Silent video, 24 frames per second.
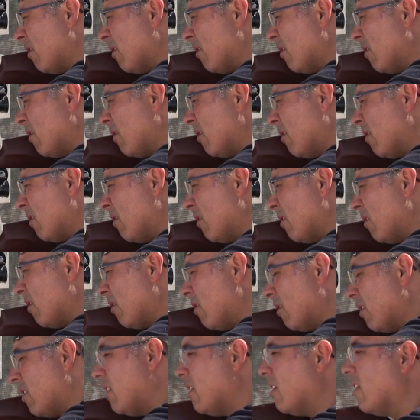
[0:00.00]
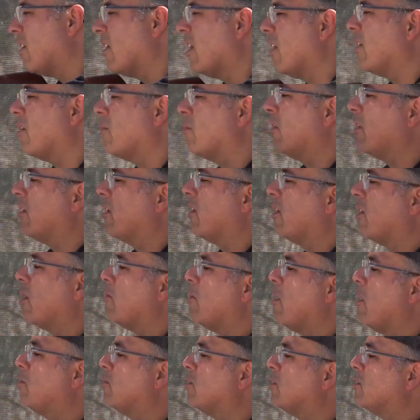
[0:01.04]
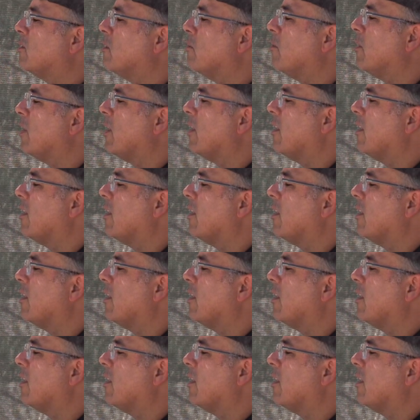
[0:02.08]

Maybe we can come up just a bit.